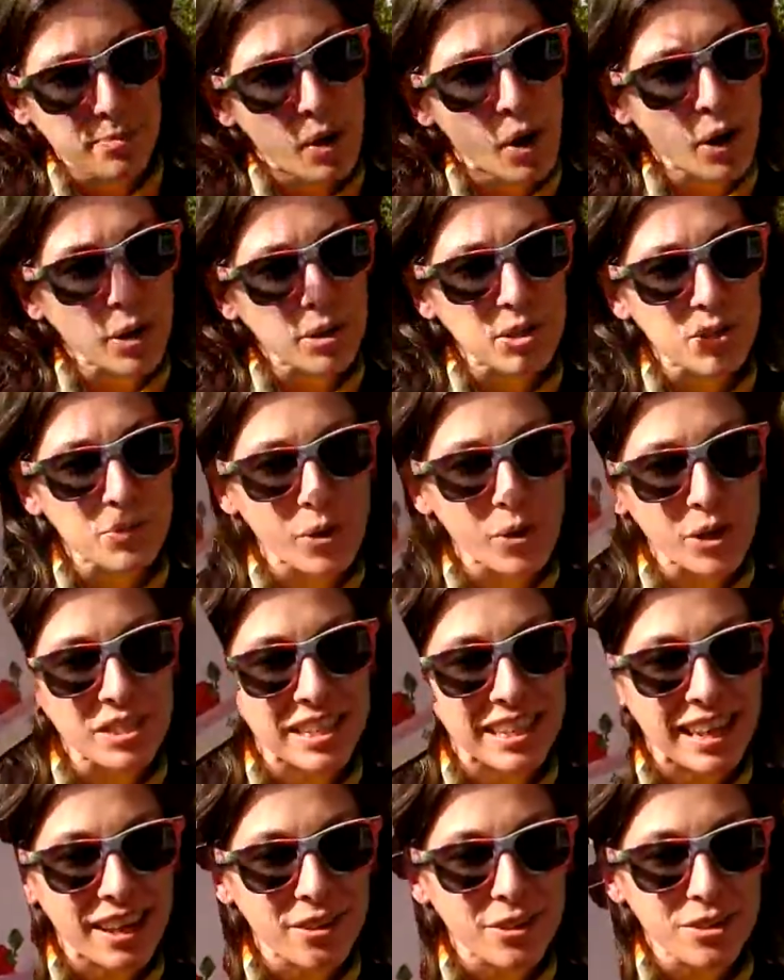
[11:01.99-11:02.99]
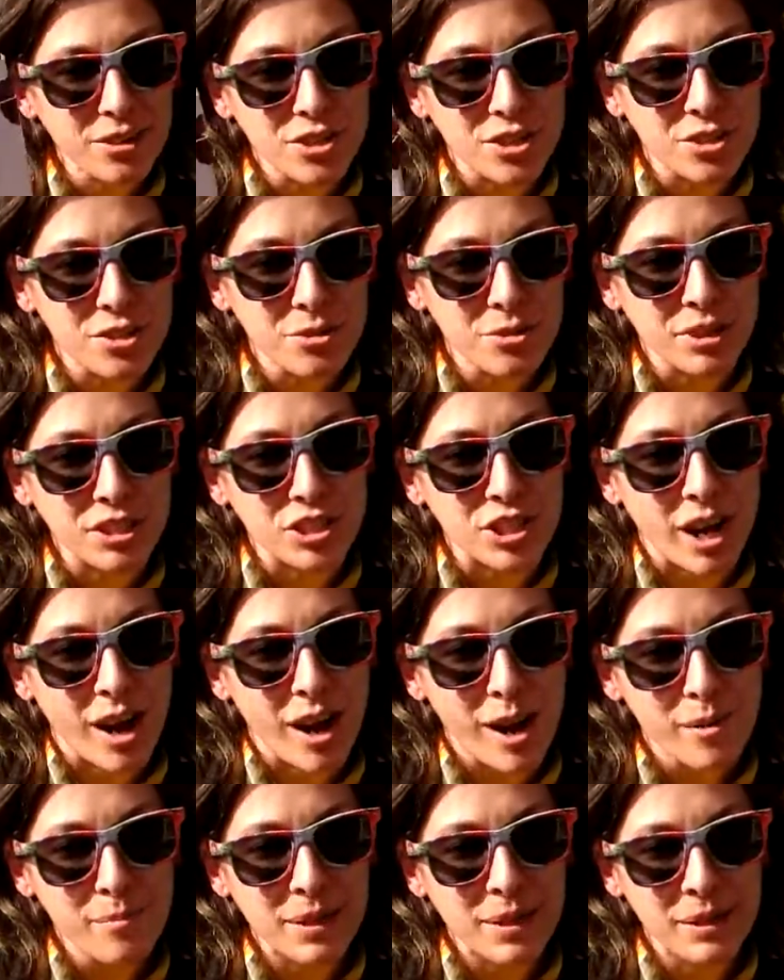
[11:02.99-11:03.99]
parts work together to do a
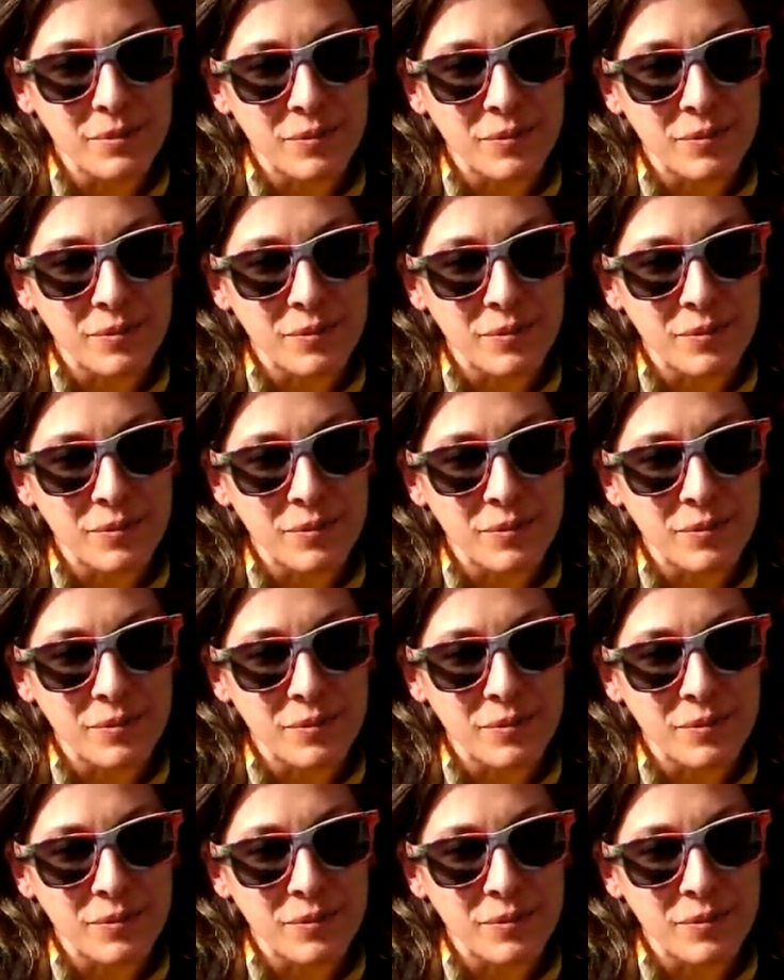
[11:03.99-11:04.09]
job?